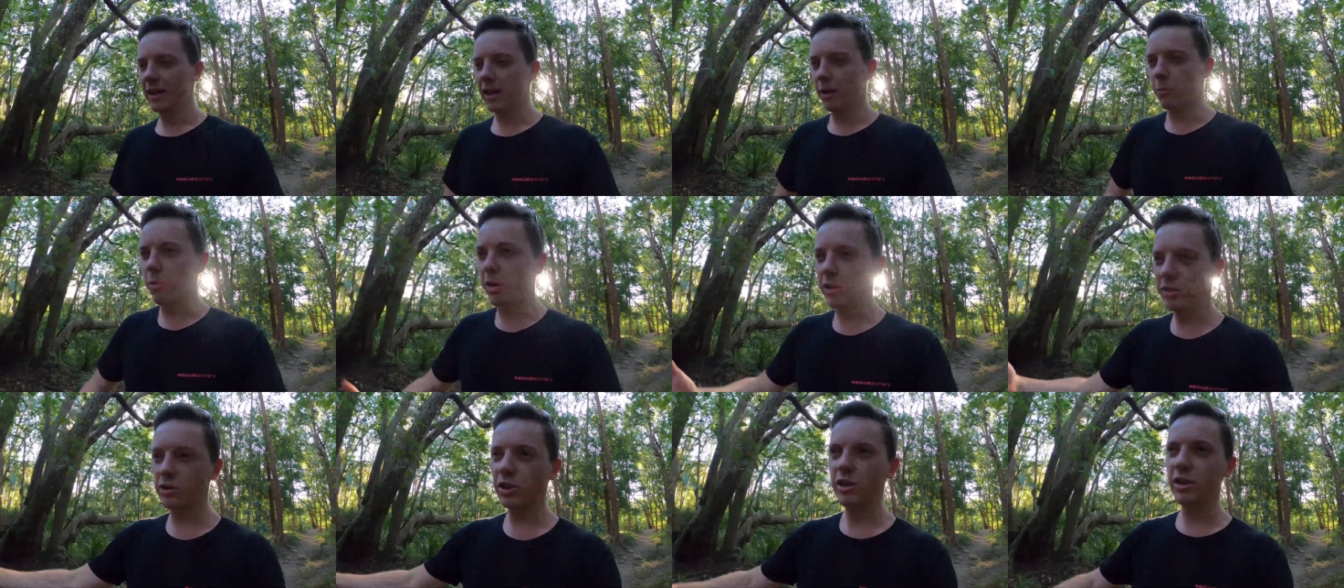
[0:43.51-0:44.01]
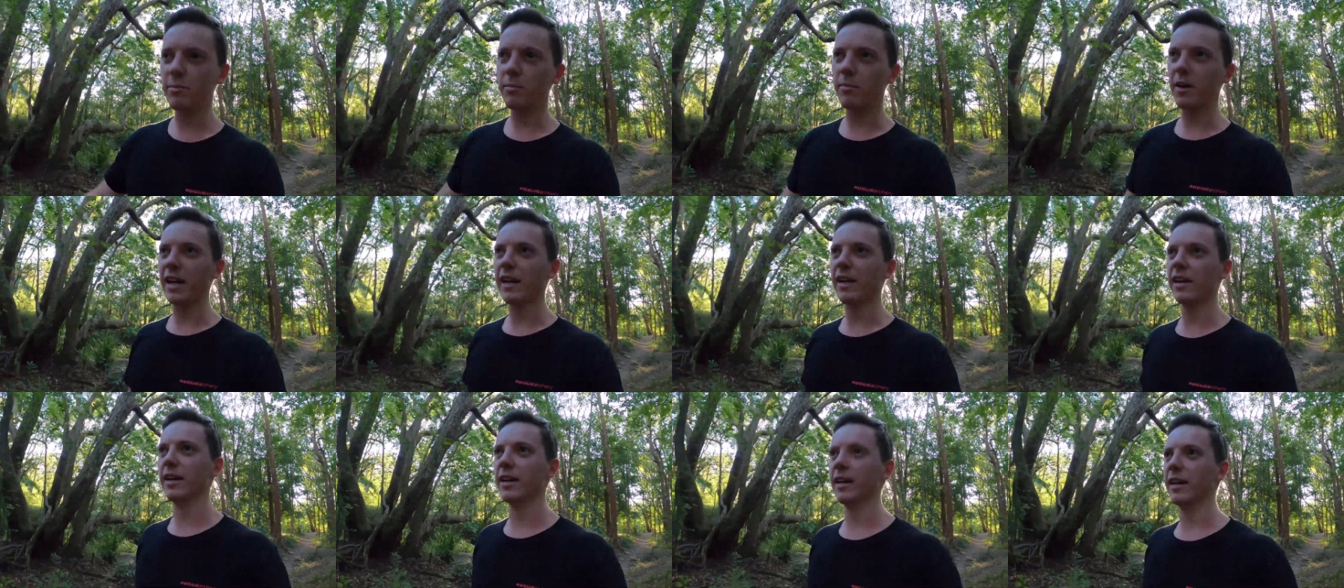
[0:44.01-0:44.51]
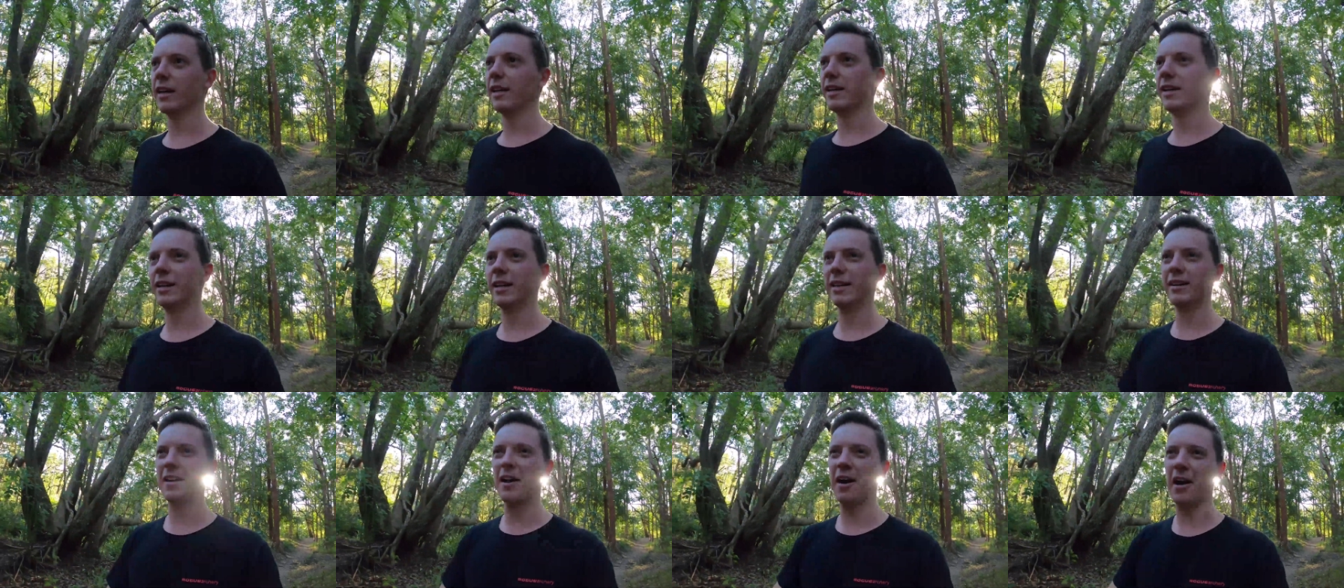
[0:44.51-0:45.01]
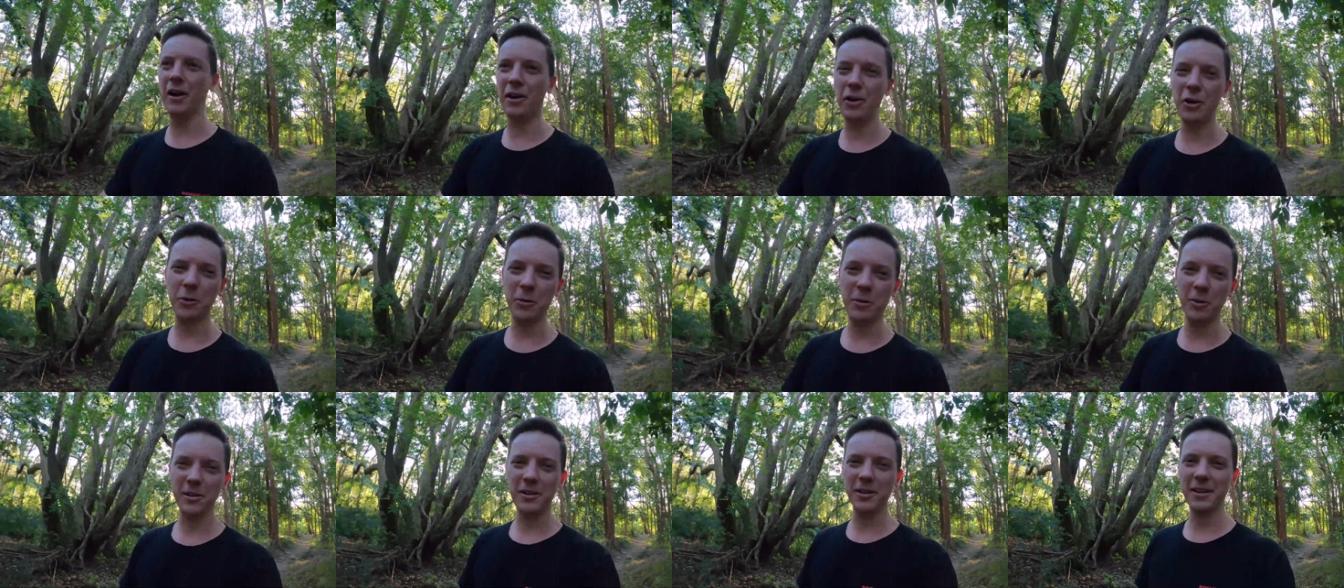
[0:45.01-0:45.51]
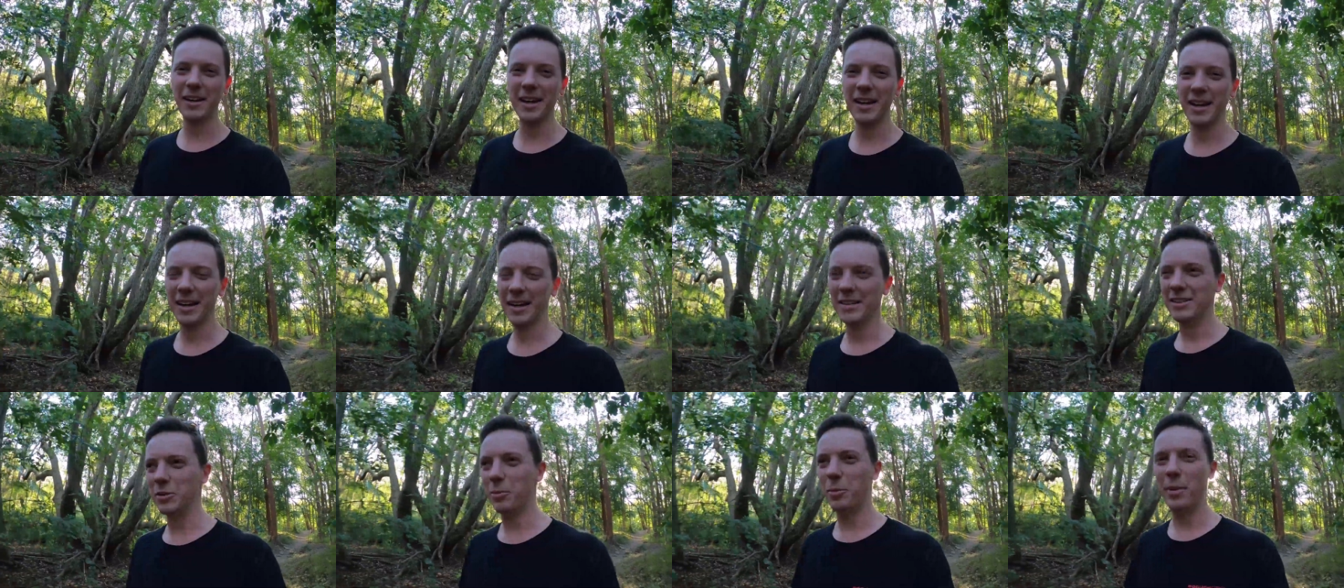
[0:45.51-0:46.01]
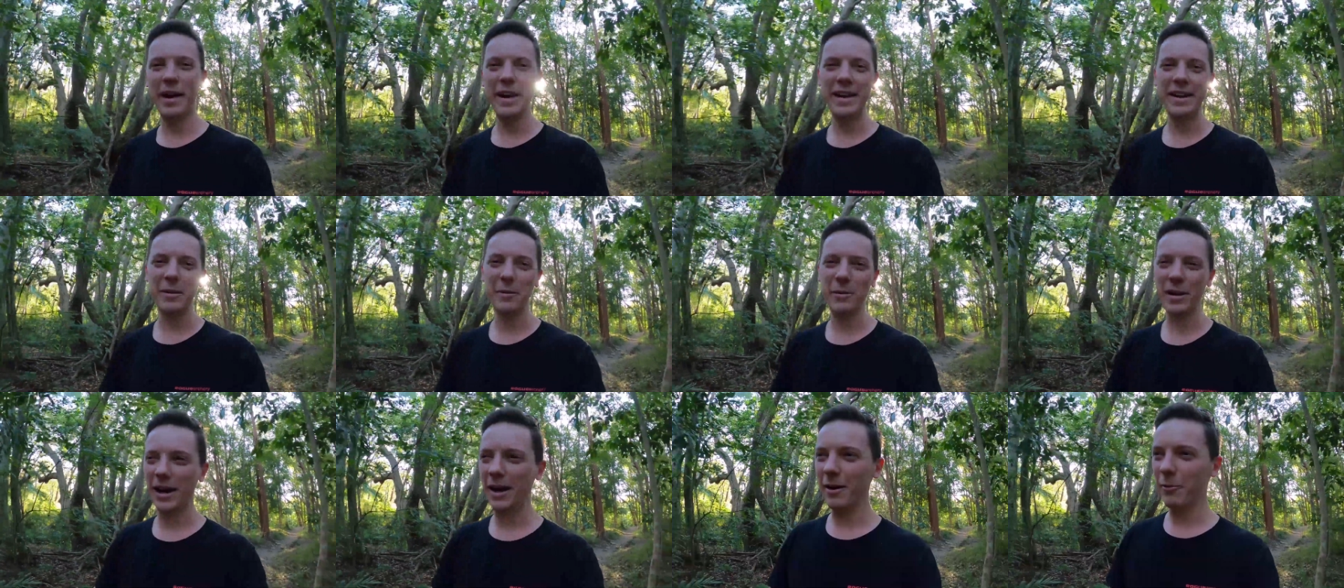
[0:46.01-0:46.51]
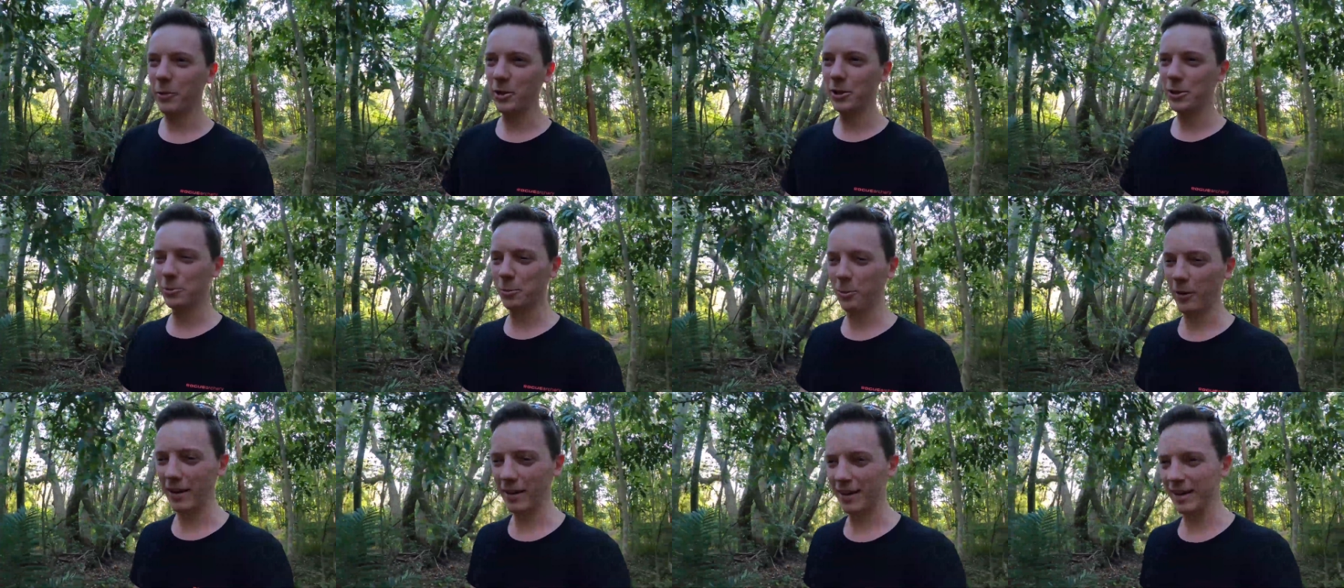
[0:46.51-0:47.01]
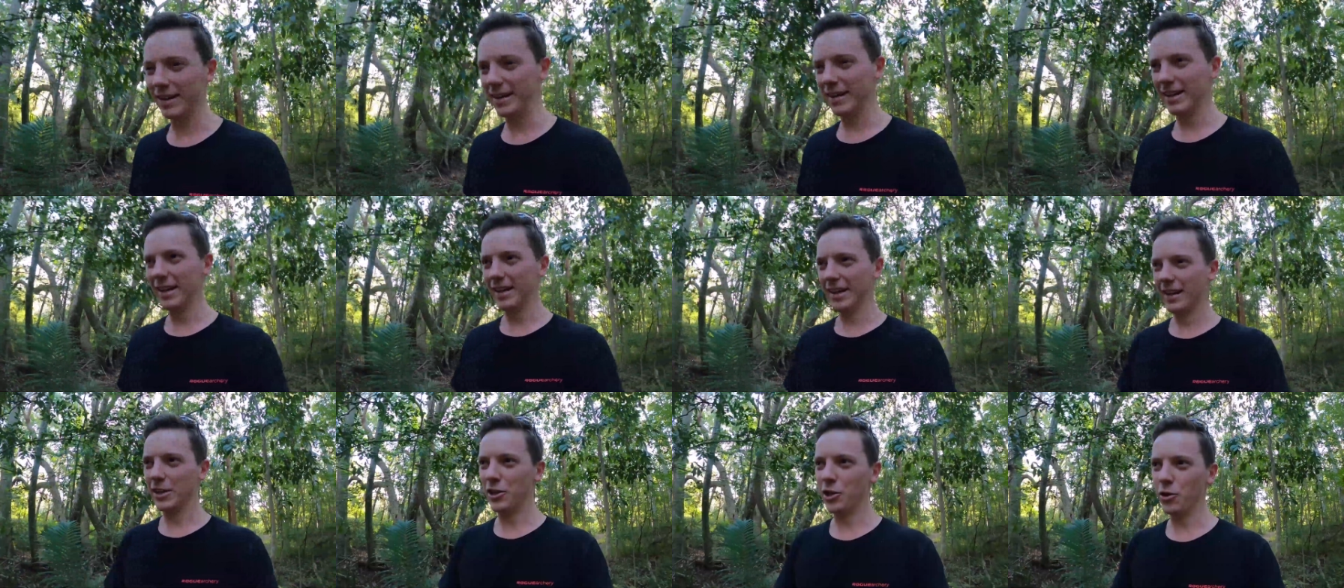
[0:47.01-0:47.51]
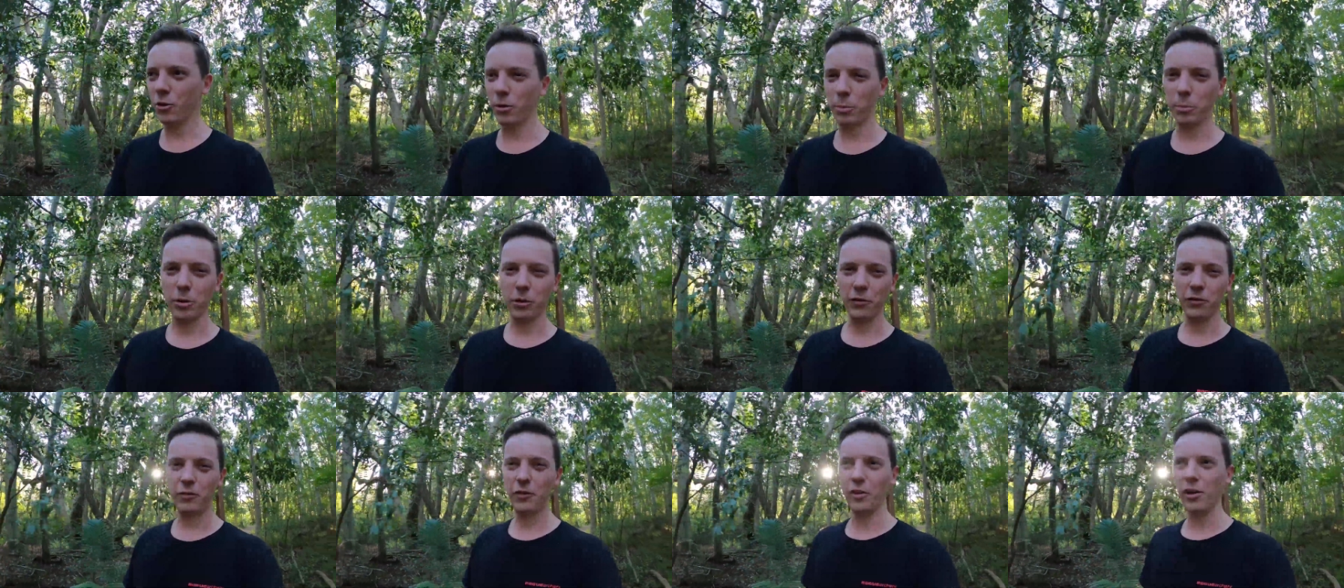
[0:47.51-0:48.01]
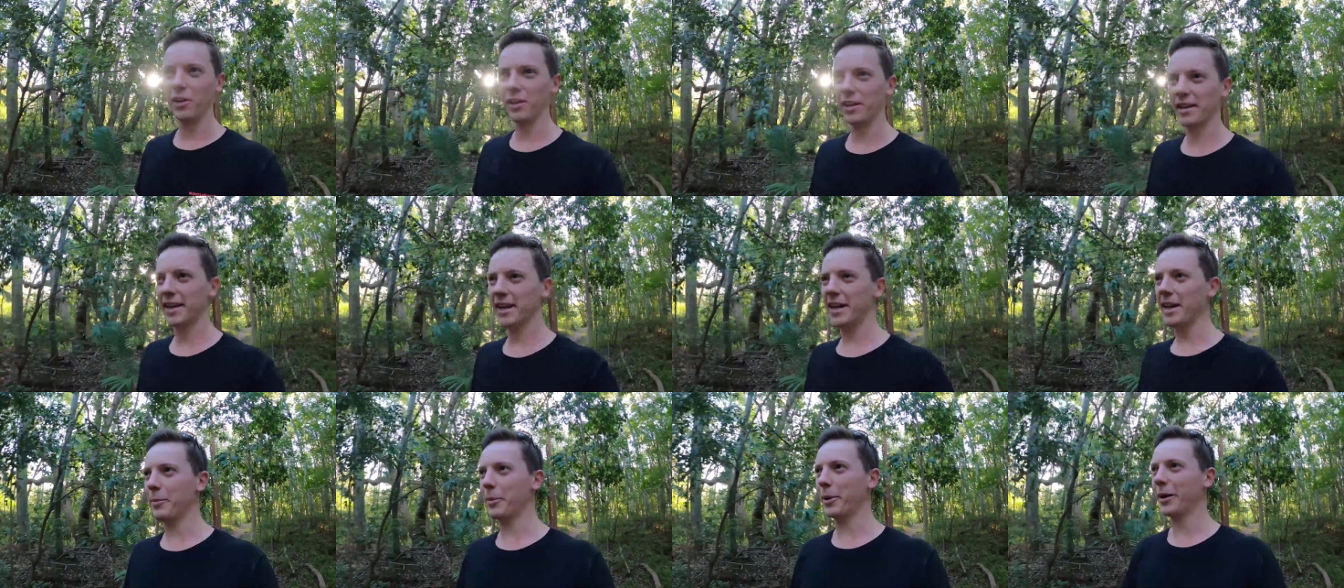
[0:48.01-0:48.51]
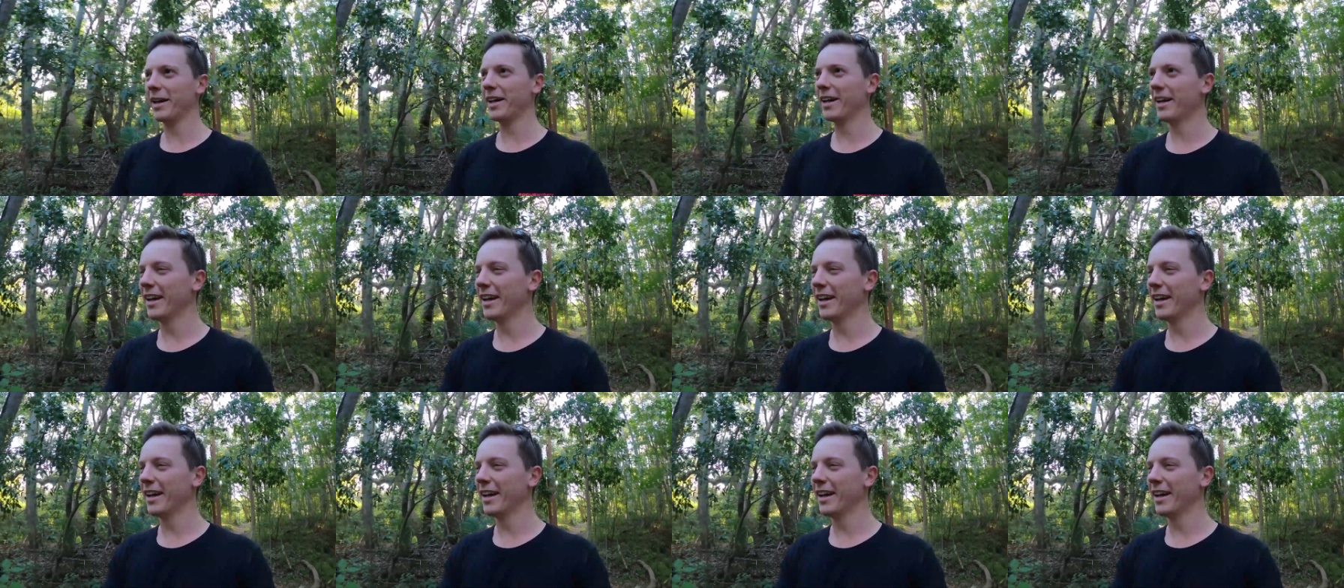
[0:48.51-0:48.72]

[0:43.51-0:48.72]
And whilst you can make a, an arguable debate about which one you would prefer to keep,